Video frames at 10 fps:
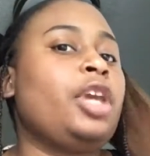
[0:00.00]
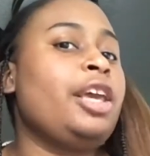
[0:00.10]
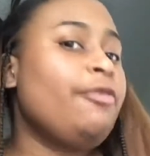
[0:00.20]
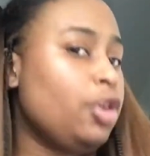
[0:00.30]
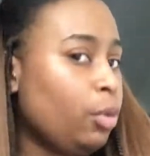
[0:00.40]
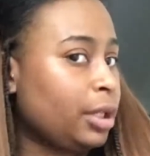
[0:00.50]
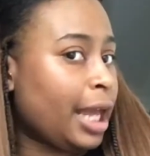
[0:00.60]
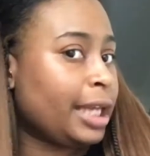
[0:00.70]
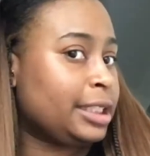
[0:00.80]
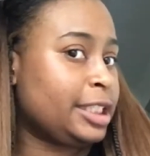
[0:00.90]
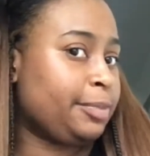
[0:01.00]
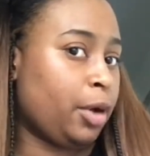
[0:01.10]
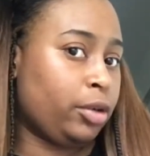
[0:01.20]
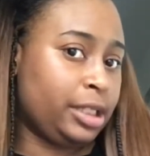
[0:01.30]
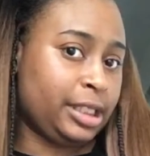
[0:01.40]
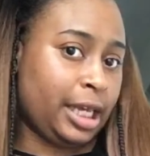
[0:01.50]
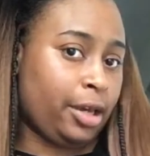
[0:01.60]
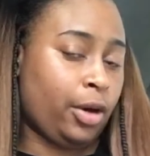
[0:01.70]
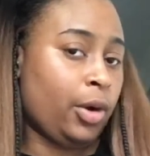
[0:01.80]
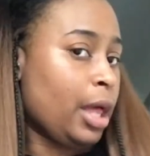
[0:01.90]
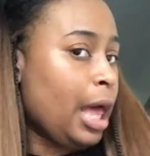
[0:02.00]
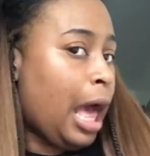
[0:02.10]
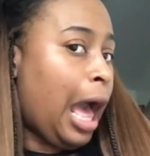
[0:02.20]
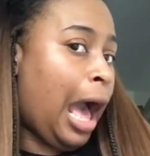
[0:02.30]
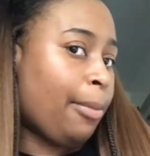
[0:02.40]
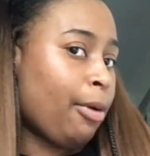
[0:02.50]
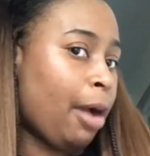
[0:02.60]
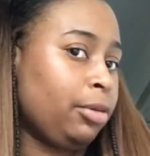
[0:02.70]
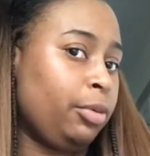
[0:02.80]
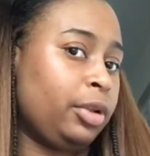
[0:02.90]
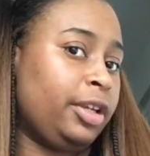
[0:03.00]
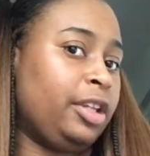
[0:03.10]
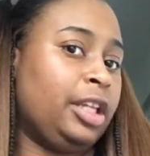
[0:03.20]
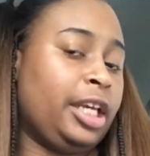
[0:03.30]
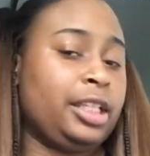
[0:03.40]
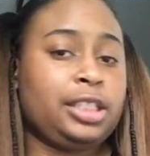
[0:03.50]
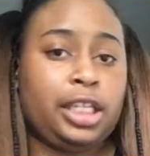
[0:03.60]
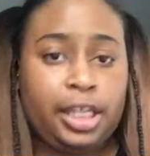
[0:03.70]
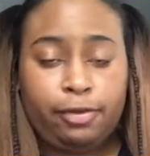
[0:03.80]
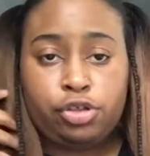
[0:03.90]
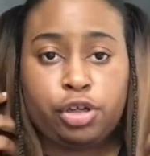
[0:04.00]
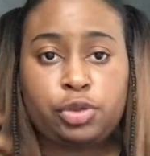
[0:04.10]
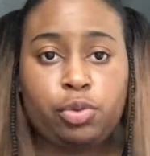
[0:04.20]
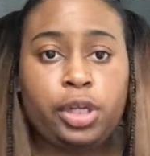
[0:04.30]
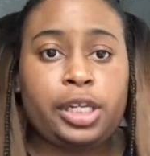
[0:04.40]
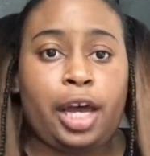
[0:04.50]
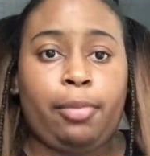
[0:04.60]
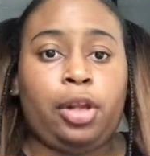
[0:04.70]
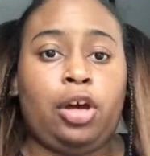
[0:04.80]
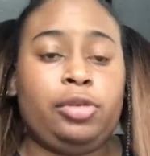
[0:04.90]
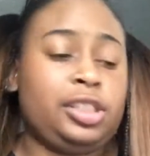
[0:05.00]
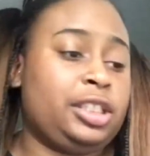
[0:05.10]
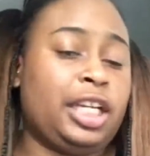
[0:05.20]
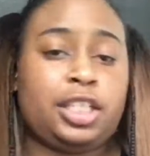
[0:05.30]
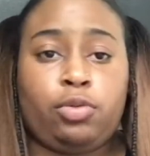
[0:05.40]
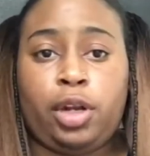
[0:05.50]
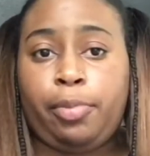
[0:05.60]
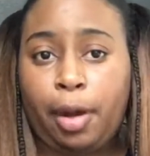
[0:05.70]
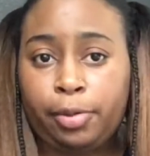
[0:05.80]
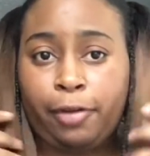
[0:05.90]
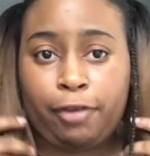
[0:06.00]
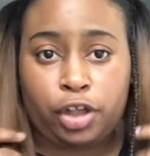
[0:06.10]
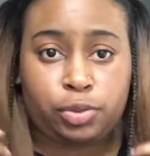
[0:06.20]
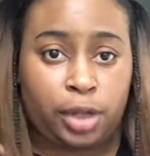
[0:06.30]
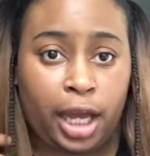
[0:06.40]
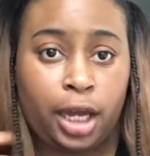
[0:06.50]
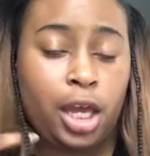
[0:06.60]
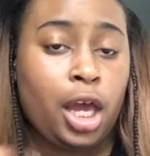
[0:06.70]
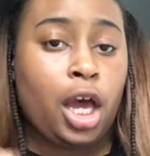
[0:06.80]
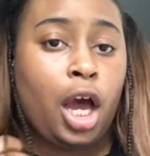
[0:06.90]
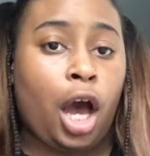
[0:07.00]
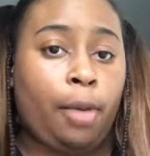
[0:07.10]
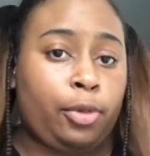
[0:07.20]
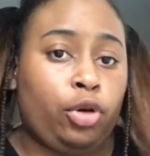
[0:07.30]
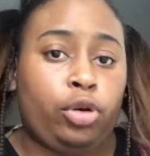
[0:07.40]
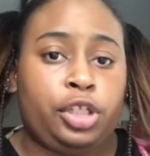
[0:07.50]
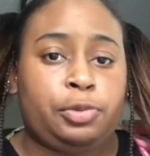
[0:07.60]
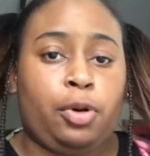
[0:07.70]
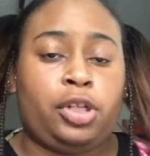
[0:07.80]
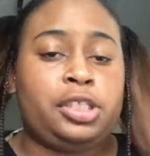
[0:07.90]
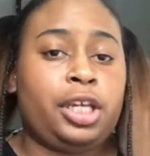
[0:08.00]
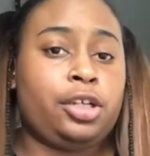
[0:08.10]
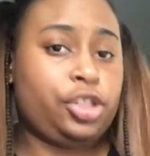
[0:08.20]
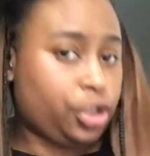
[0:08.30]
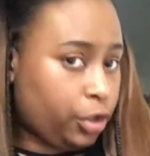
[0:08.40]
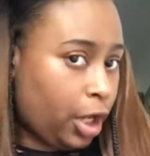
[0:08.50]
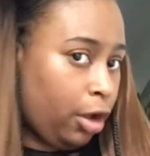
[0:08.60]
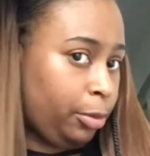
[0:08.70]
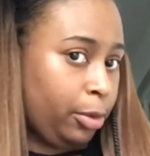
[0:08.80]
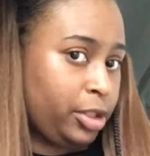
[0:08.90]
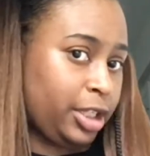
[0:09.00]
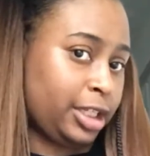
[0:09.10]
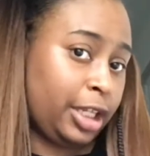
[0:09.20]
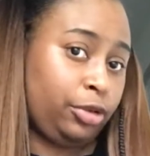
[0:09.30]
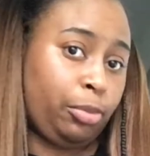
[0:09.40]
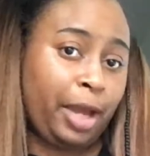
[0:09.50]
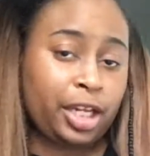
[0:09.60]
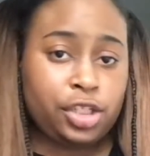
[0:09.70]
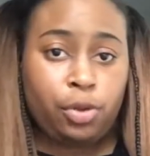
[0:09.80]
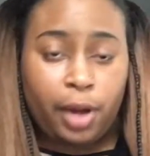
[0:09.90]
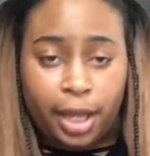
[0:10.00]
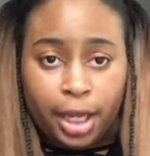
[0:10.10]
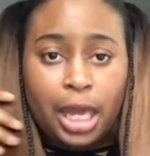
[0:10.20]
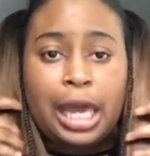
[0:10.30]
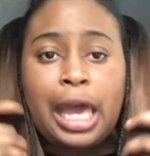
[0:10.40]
if you would like this ponytail, I probably will leave the link to the Divatress one down below since that's the one that popped up first when I um, Googled this ponytail to show y'all the ponytail because I threw the packaging away.